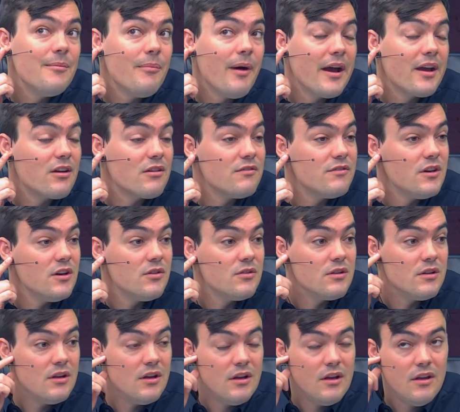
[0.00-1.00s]

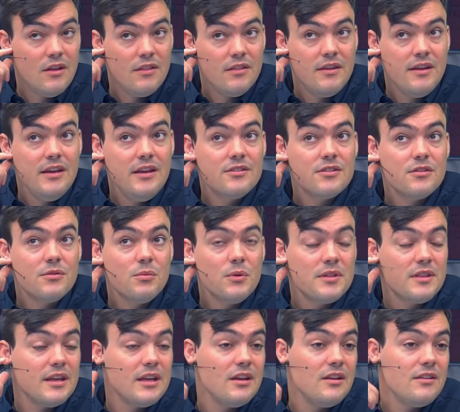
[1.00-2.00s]
microphone. These are
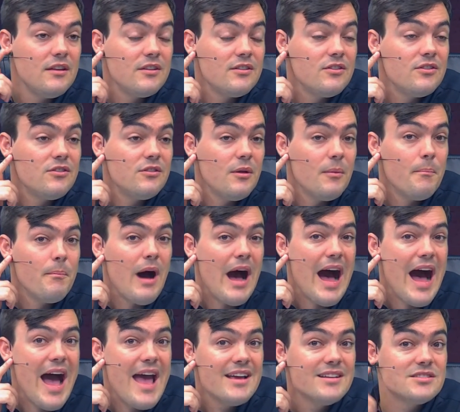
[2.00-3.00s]
what they, this is the
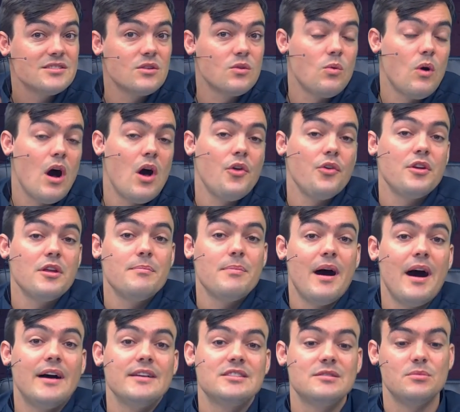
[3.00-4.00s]
highest quality
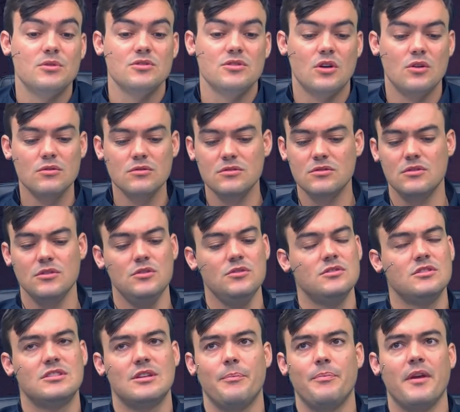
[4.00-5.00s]
possible. Don't
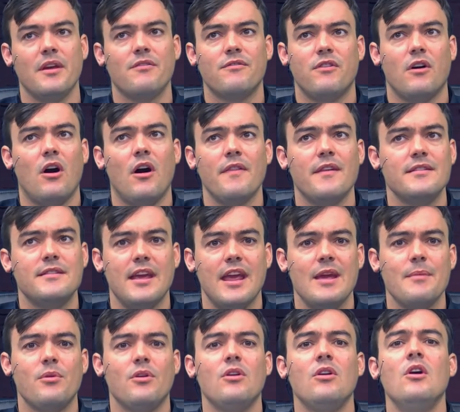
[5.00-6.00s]
use something on the
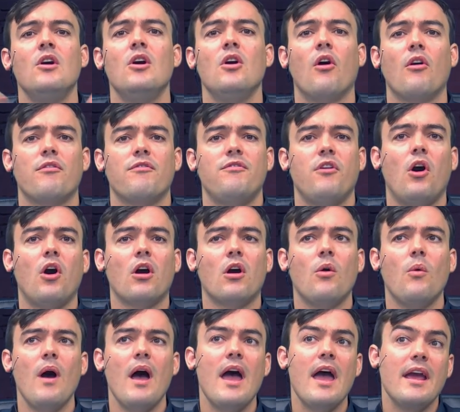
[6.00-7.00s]
table or far
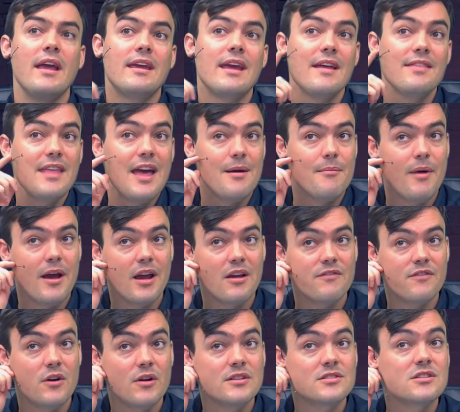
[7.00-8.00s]
away. Get that
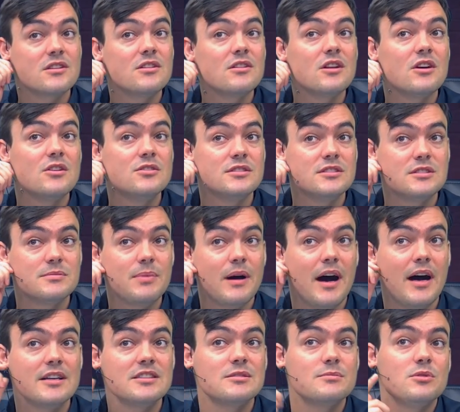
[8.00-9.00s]
microphone as close as
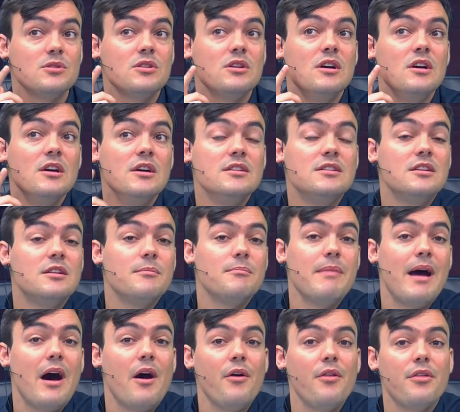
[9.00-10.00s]
possible to the
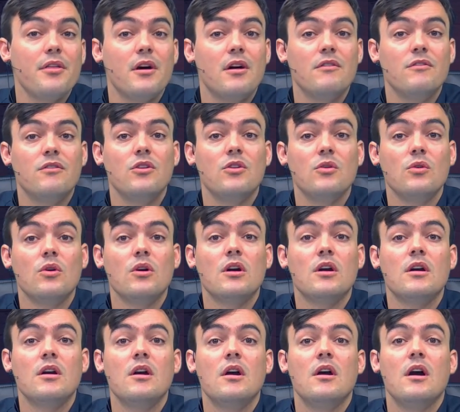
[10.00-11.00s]
mouth of
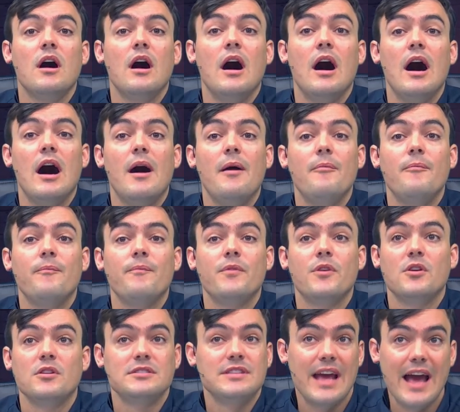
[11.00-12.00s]
your
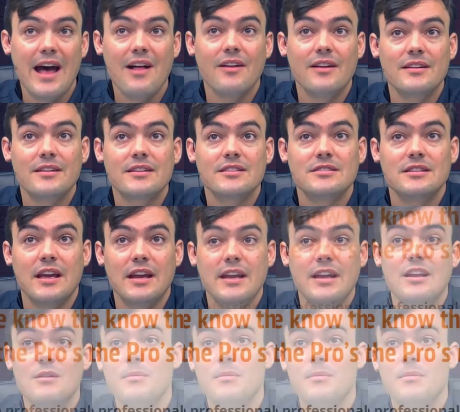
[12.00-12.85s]
talent, because they need